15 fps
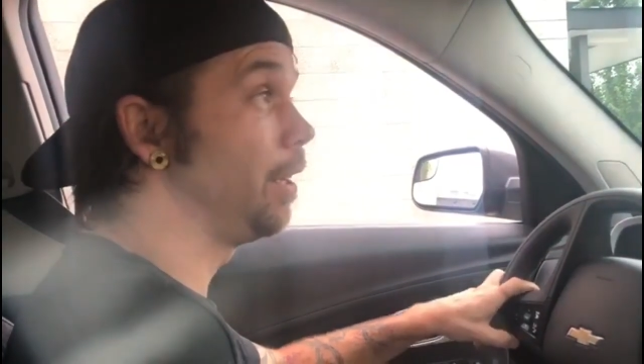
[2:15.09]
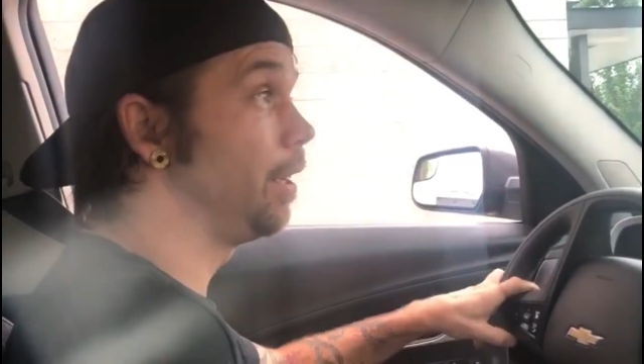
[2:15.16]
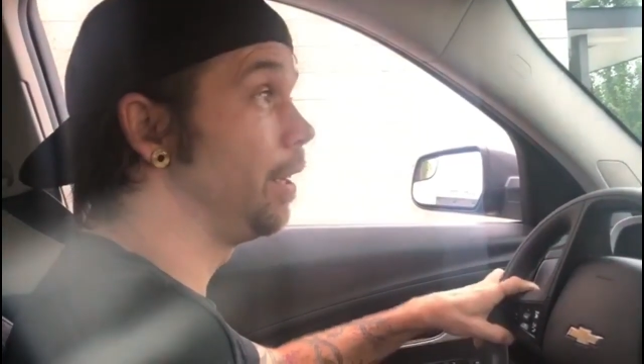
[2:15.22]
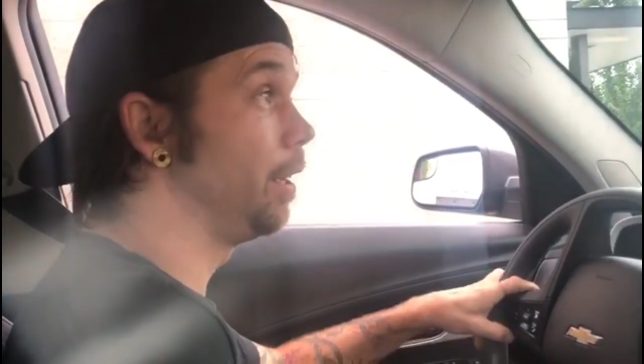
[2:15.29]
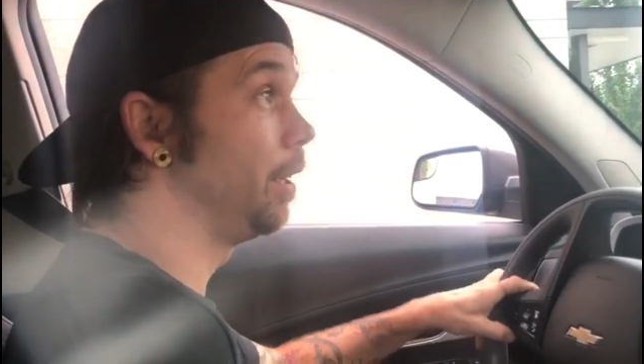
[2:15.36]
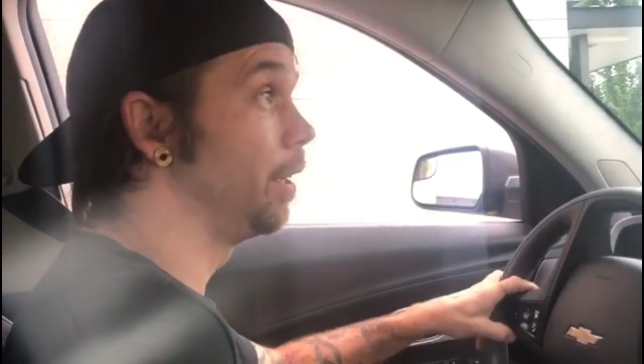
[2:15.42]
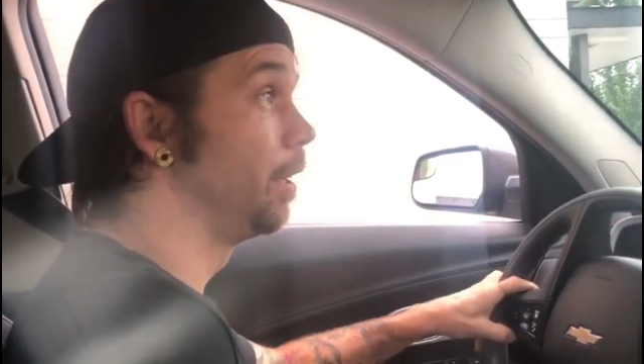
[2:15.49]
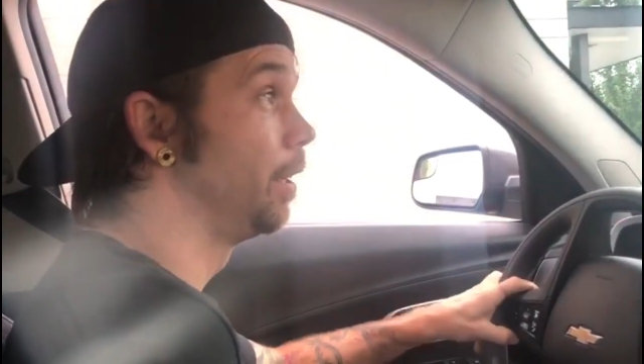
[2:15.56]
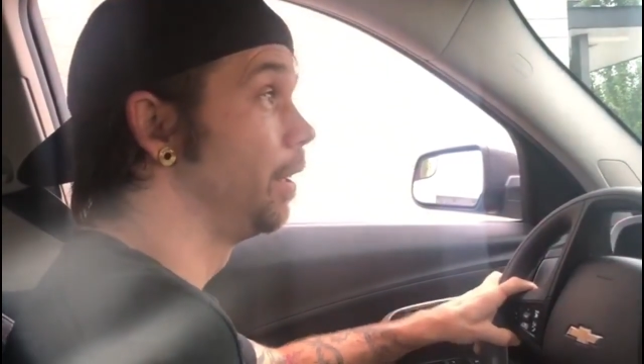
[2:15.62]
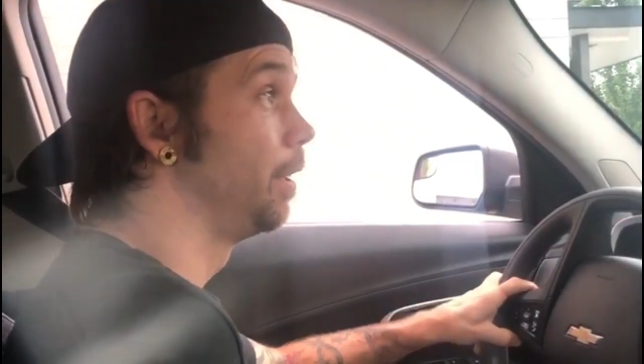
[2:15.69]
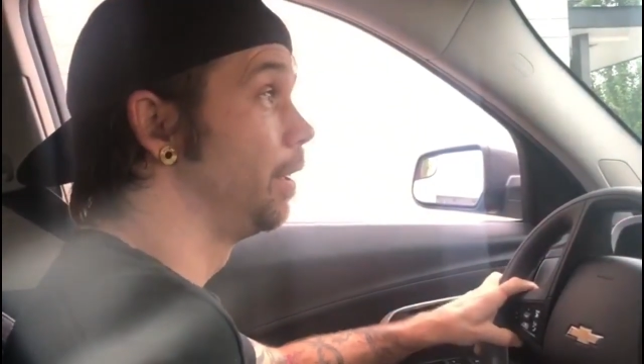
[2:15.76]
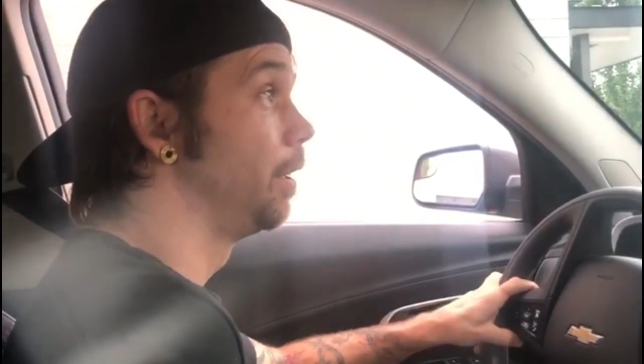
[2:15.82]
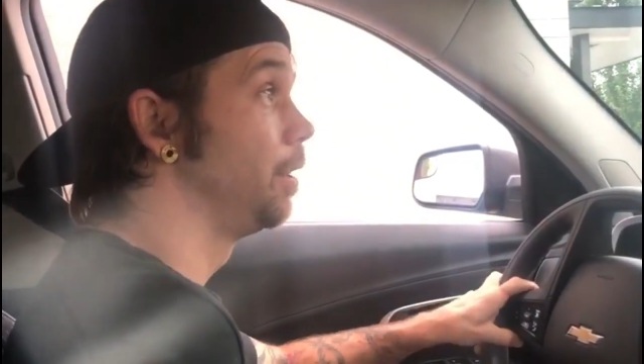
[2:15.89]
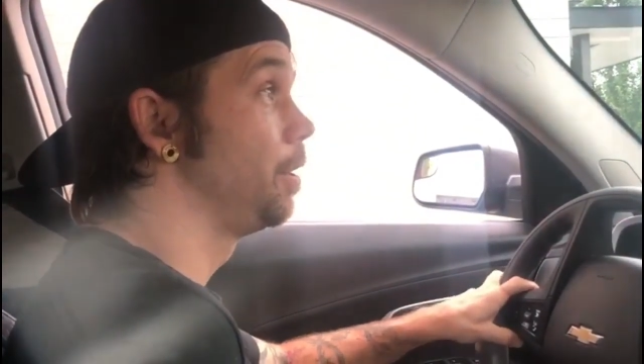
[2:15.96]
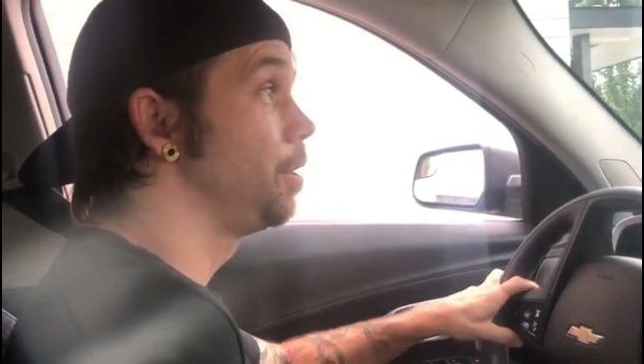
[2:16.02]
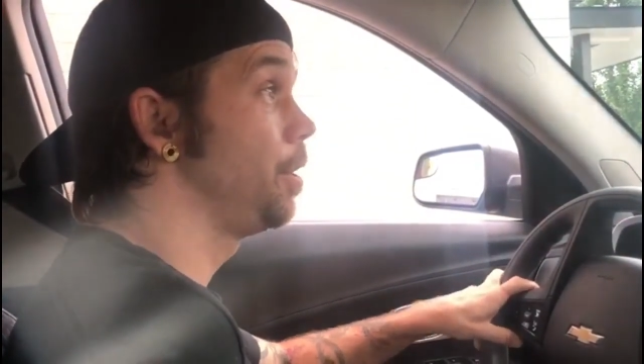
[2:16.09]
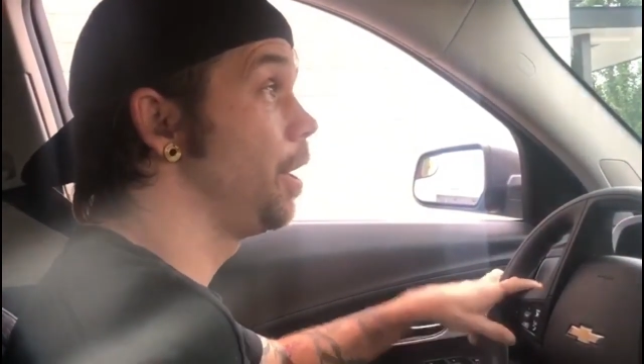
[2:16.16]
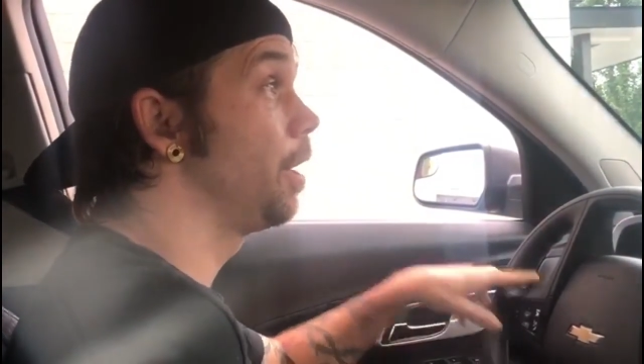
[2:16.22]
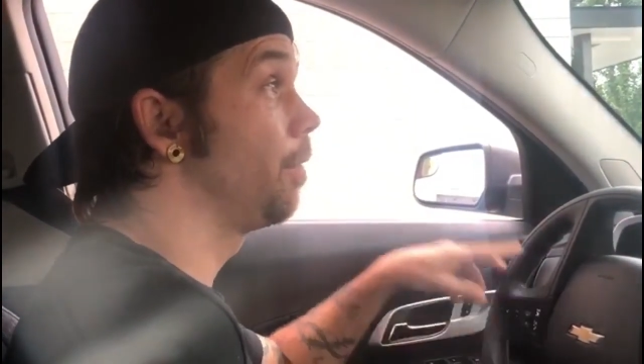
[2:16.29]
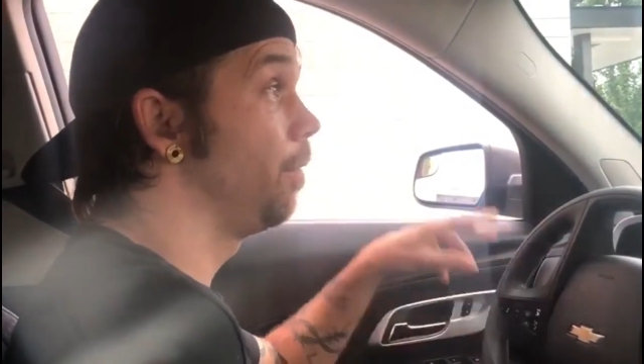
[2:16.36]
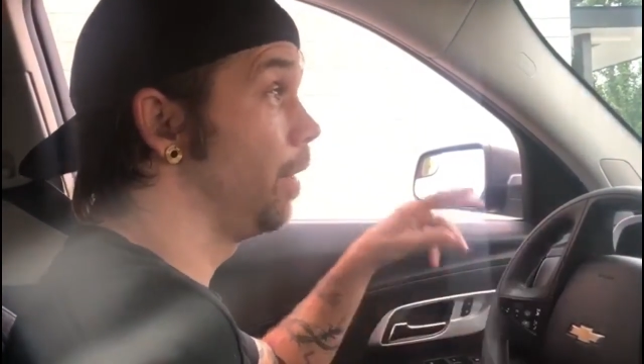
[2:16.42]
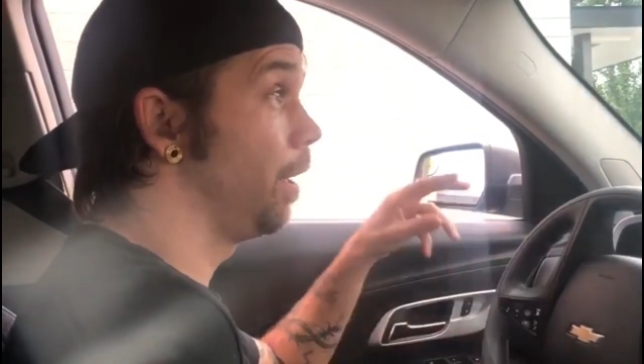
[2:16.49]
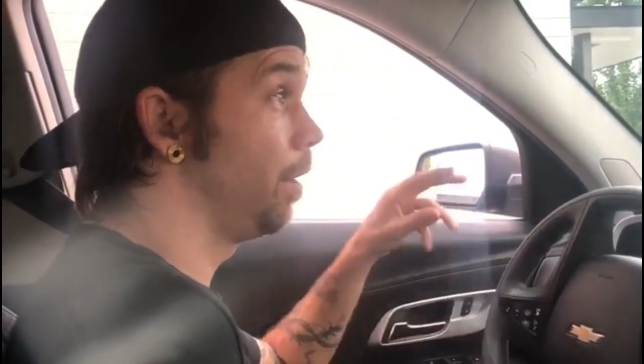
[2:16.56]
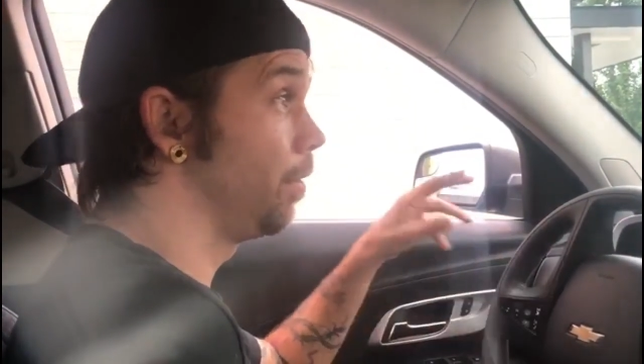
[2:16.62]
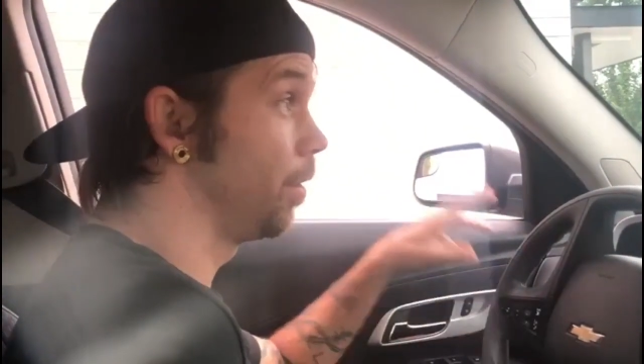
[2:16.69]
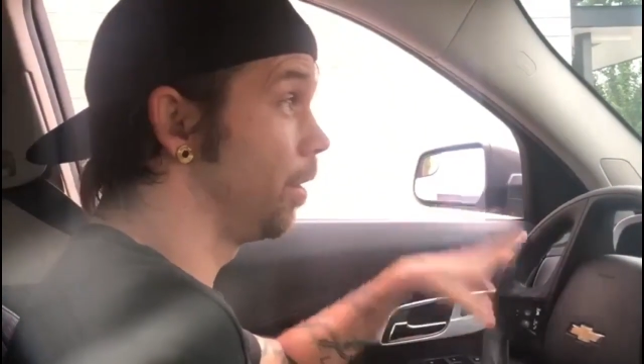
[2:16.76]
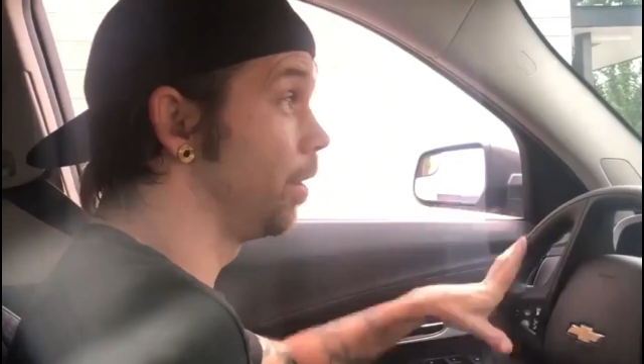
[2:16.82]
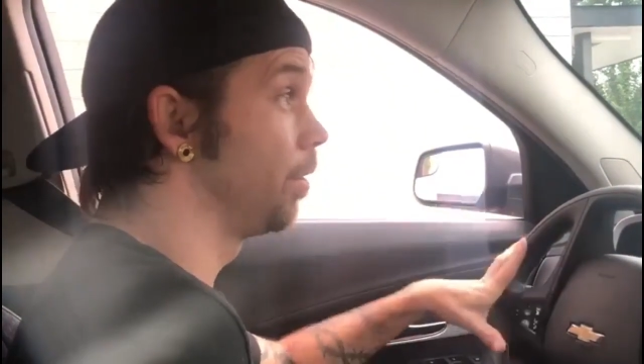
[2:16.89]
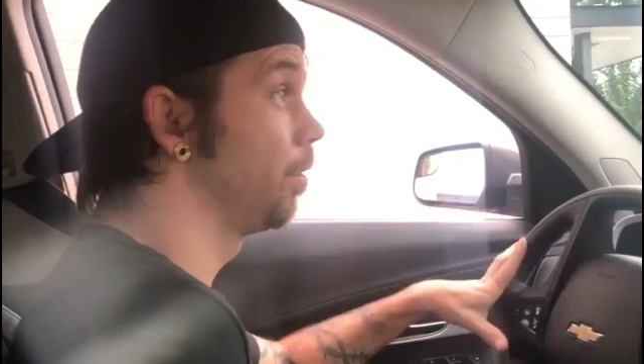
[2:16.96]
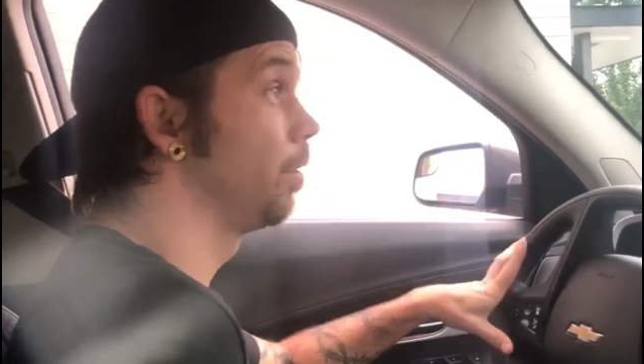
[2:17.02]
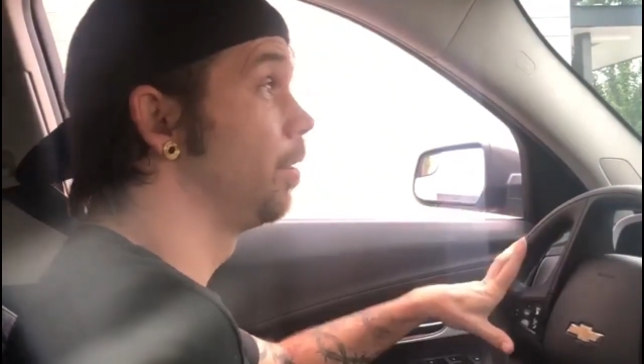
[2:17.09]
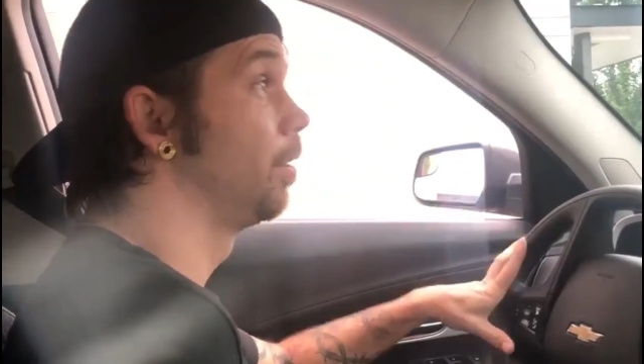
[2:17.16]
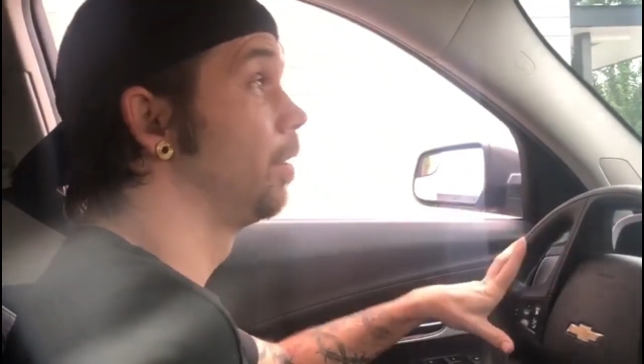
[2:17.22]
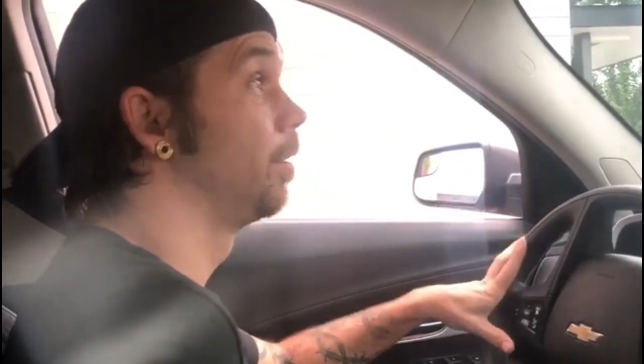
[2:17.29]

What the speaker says: the Chick-fil-A sauce.